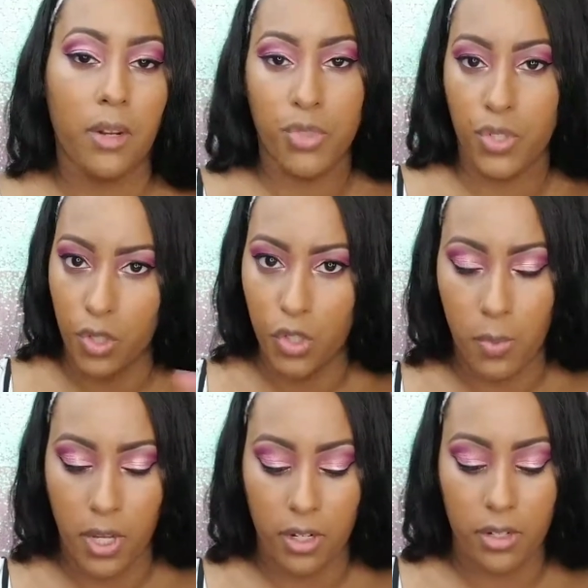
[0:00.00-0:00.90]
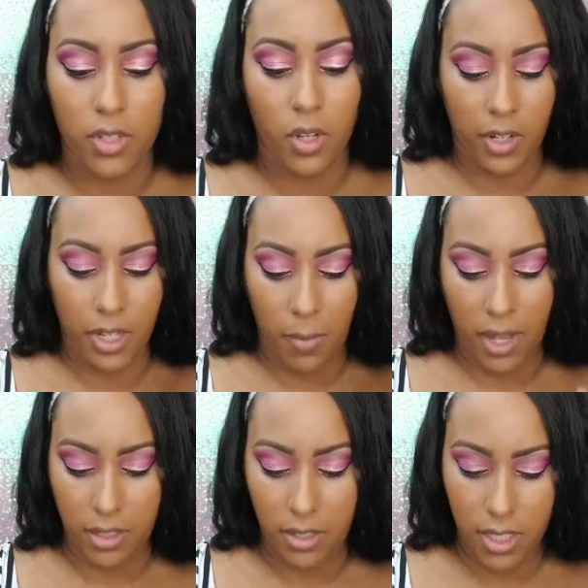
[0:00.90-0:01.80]
I'm just going to do powder, so I'll get
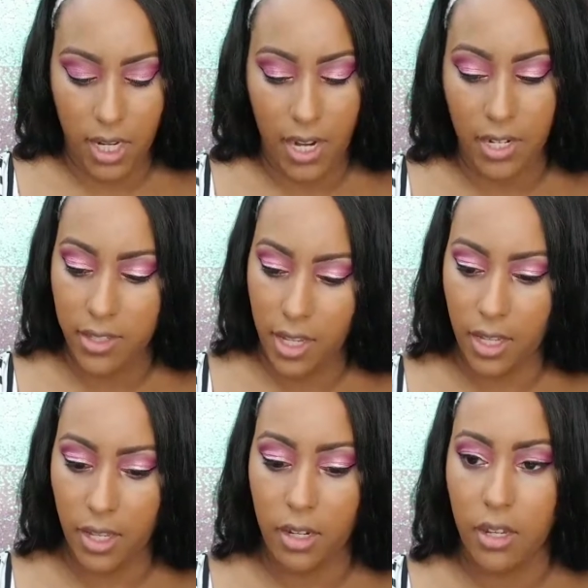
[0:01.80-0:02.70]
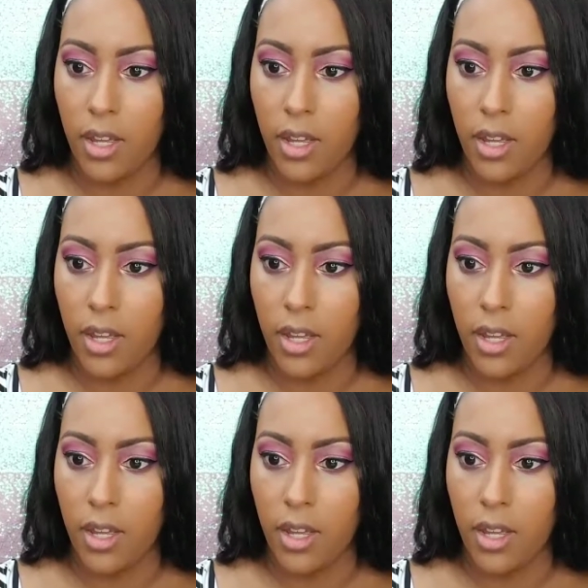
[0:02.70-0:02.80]
back to that in a second.